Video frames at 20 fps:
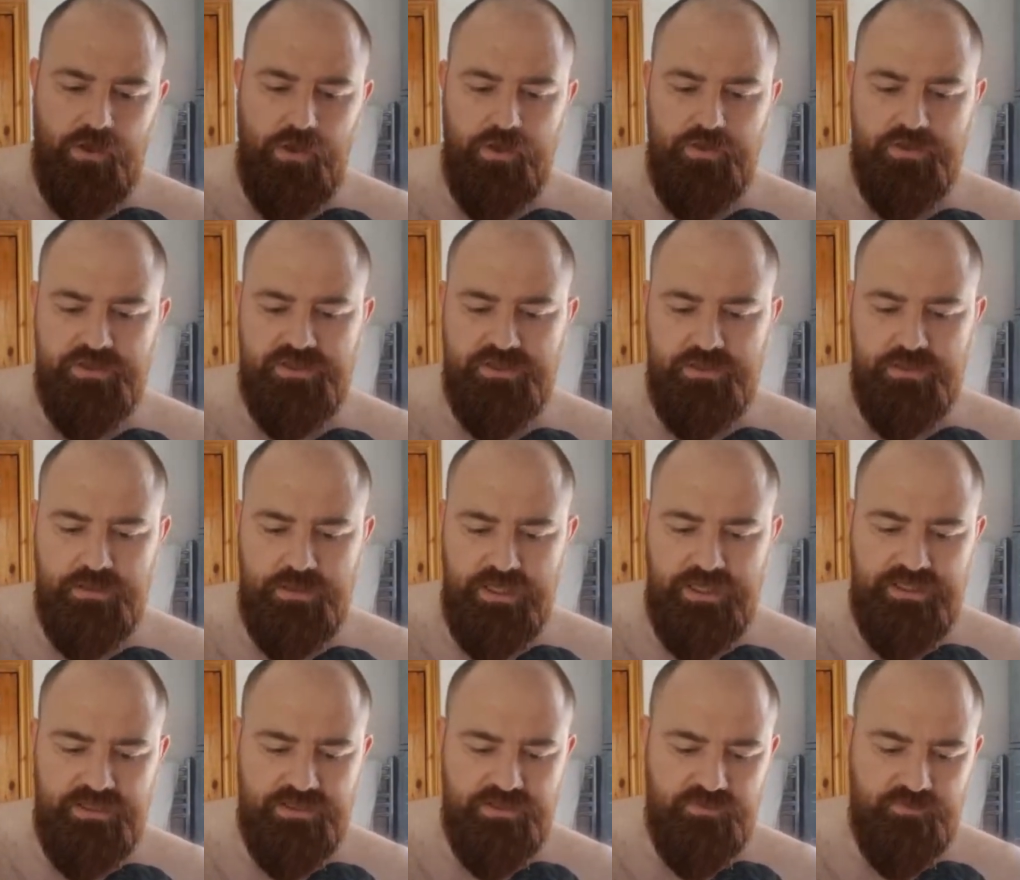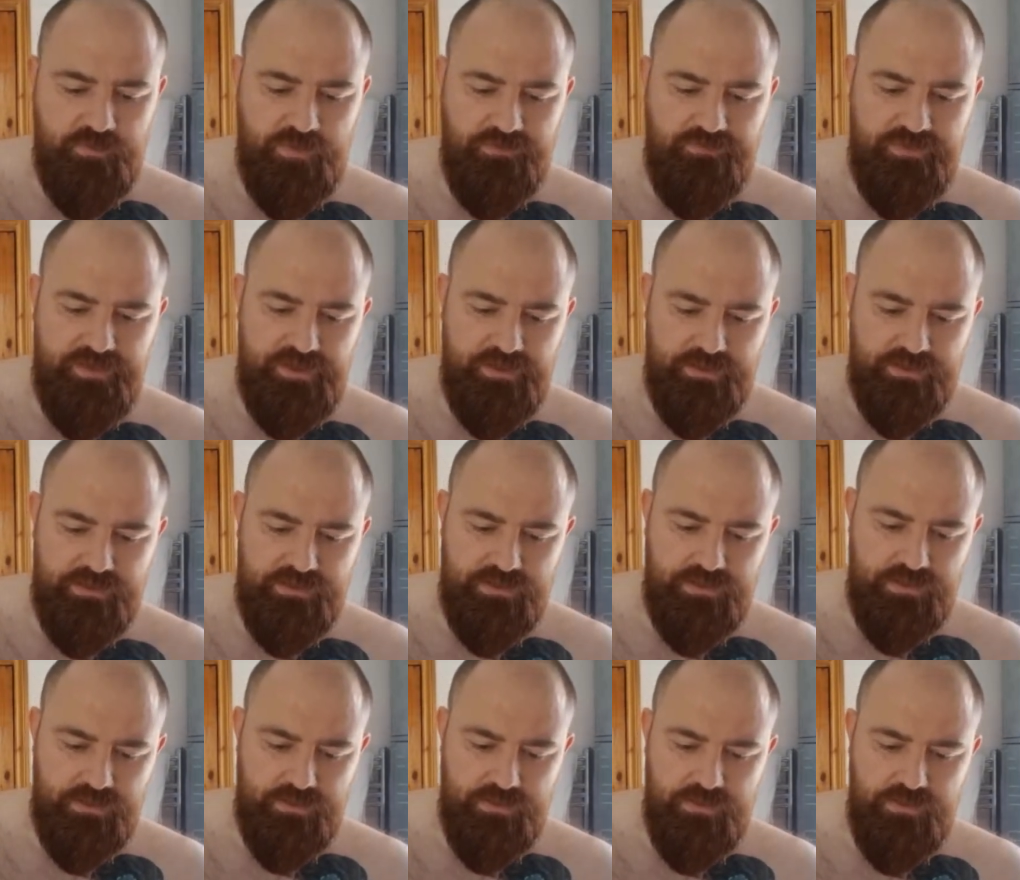on the ends of my fingers
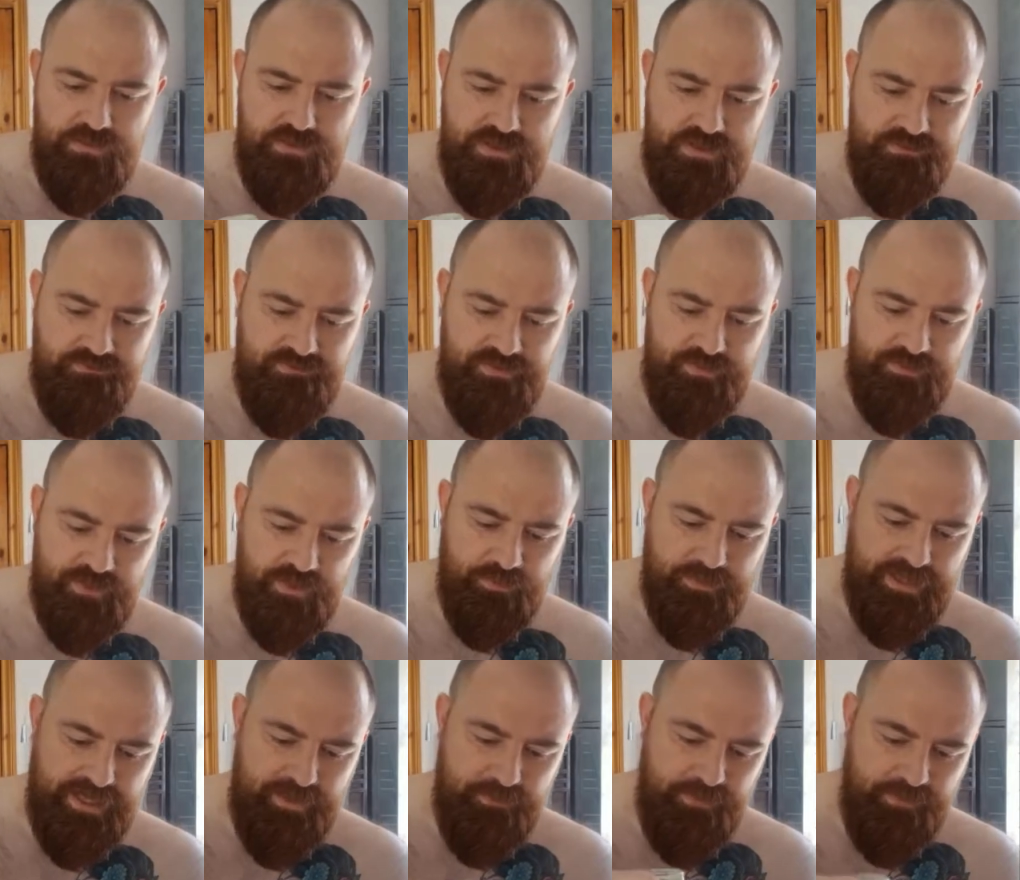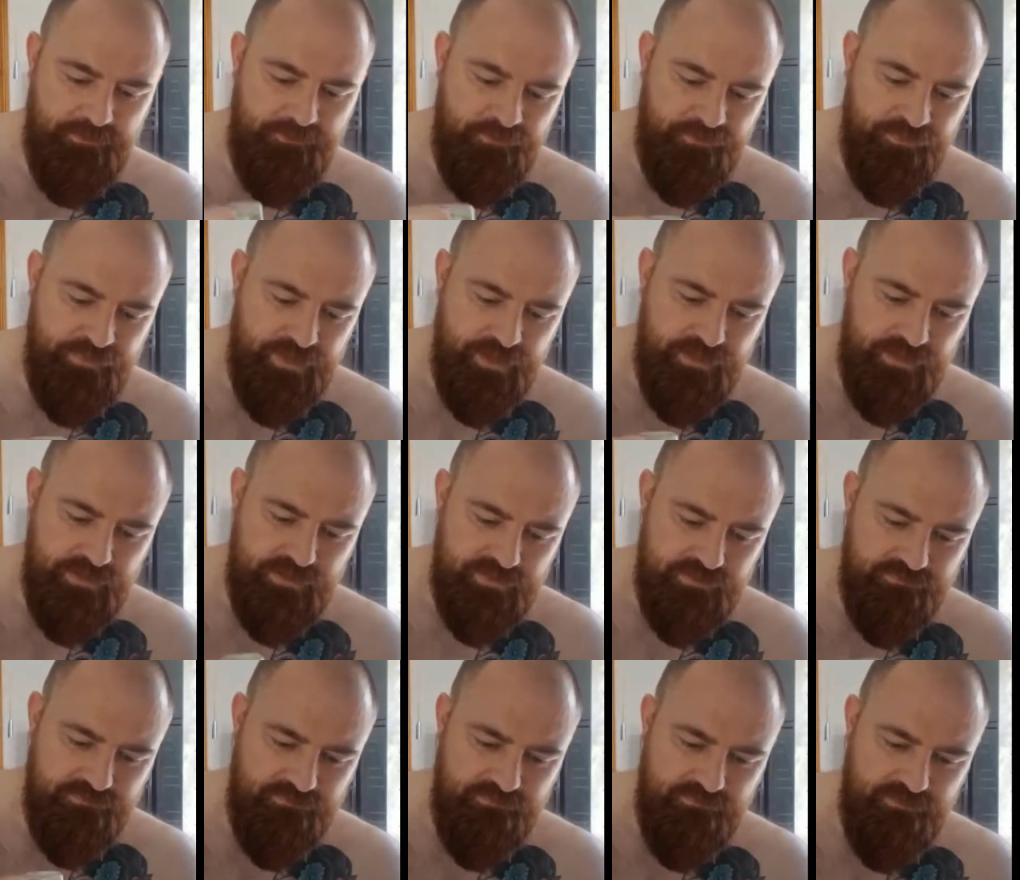using the flip top cap.
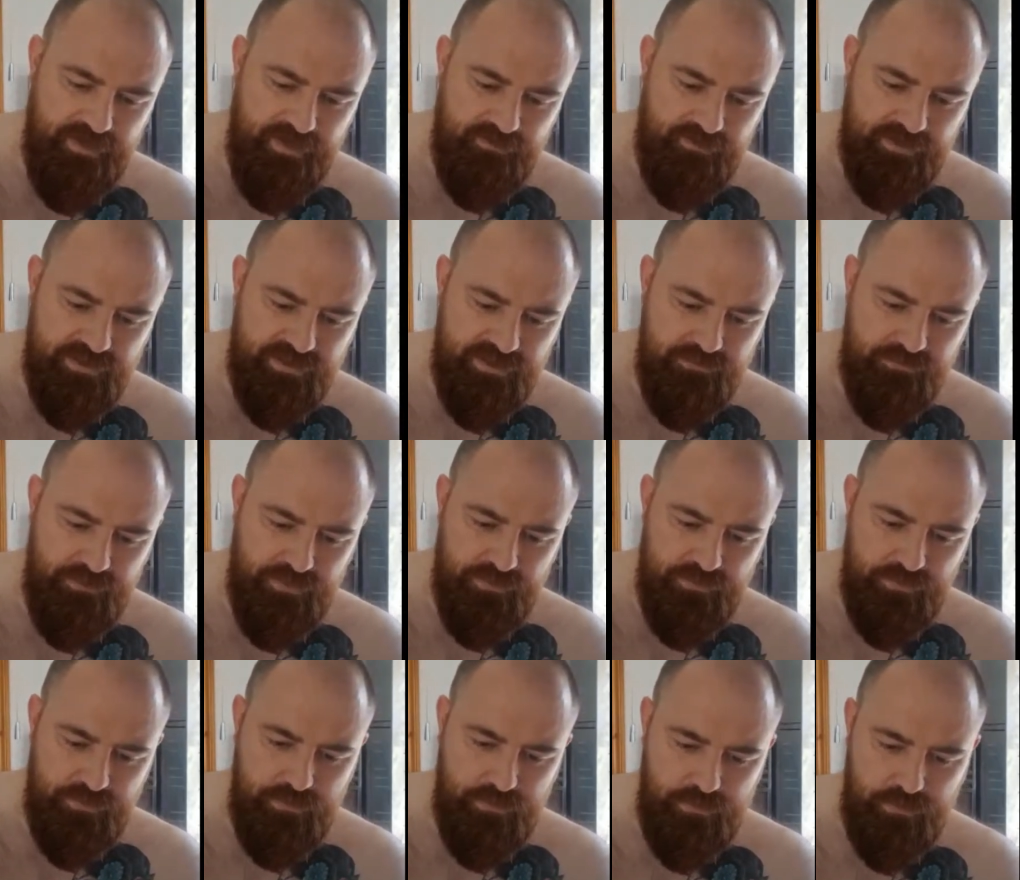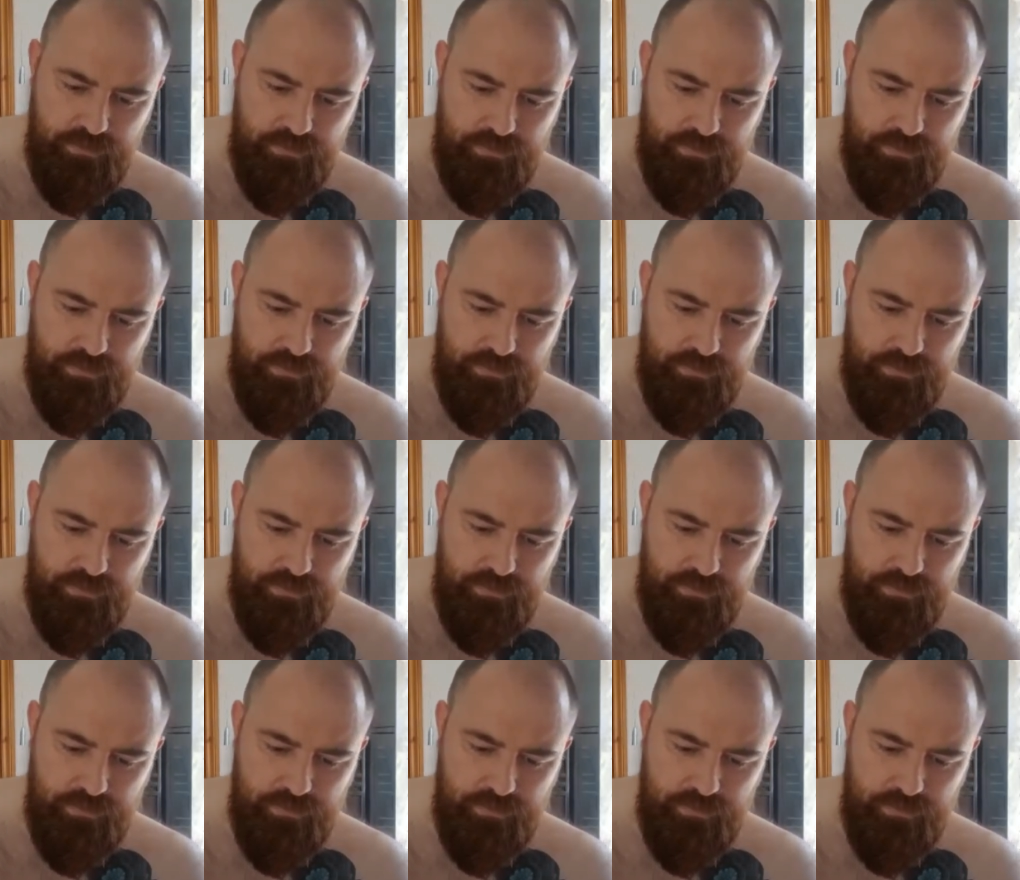It's very simple.